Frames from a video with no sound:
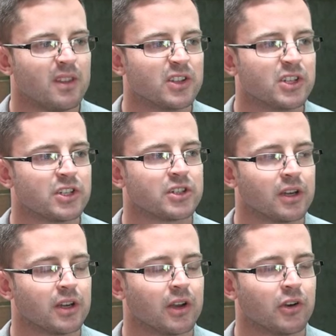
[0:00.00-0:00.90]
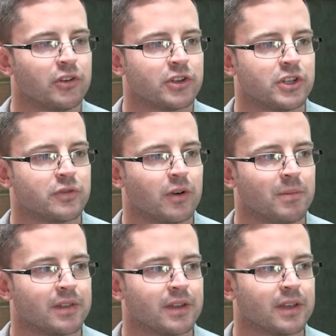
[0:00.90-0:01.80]
This is a good distance for
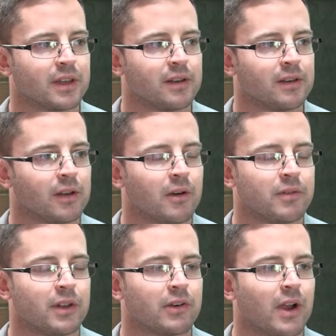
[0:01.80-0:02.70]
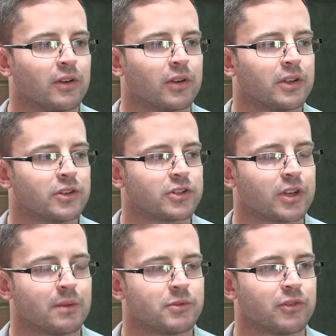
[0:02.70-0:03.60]
him, I think, and hopefully Grandel can
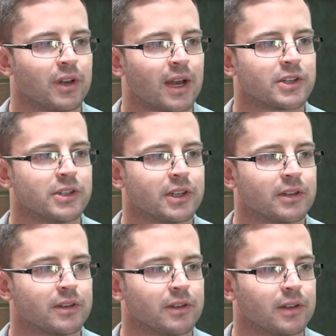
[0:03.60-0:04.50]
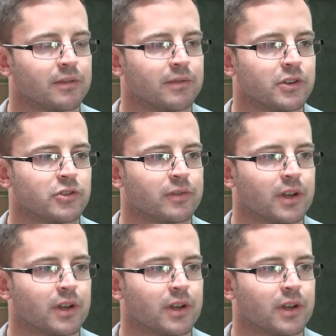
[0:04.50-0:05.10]
just get him to relax and he can finish off